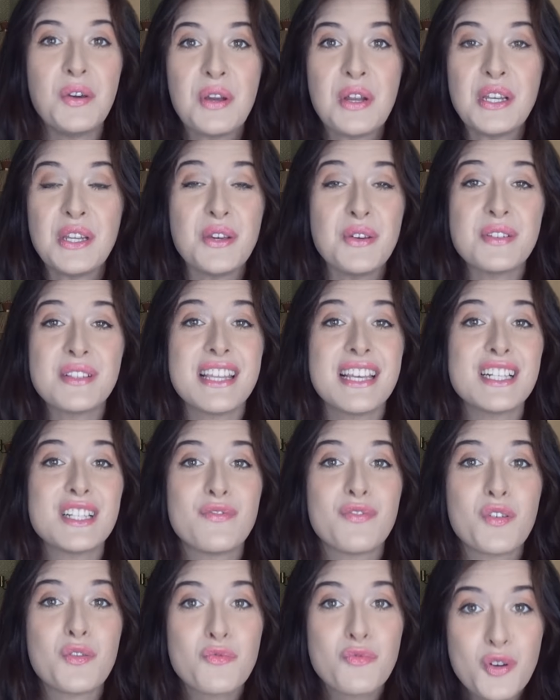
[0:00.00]
can use this
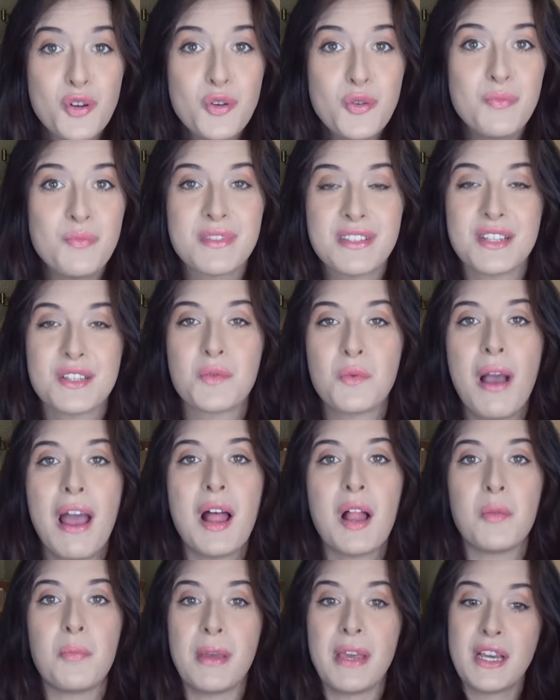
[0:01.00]
for rooms as
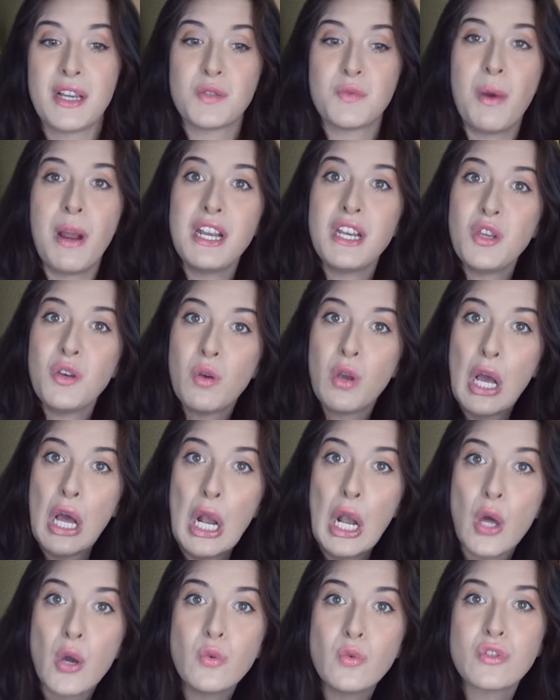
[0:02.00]
well, because when you
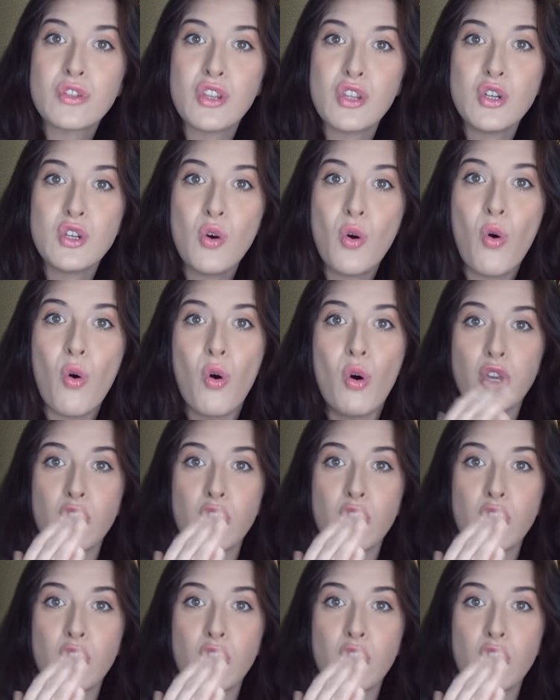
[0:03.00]
close the door,